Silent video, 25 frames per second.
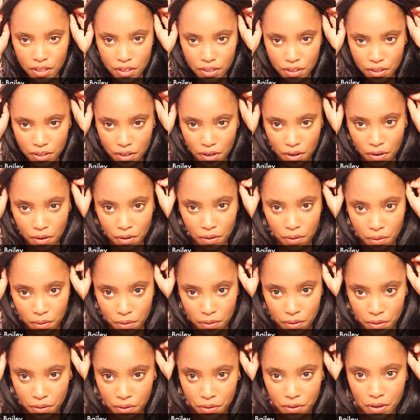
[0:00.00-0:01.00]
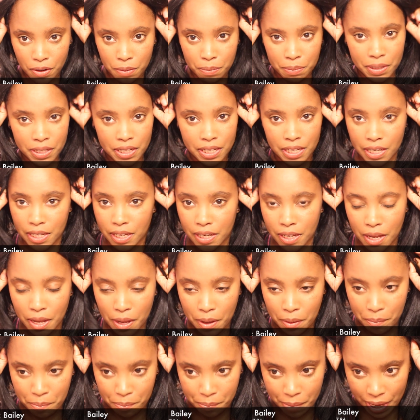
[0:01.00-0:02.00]
So normally
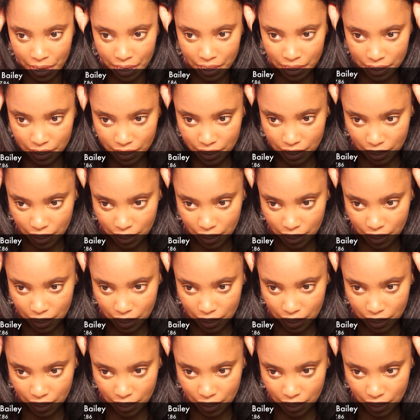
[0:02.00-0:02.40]
Bailey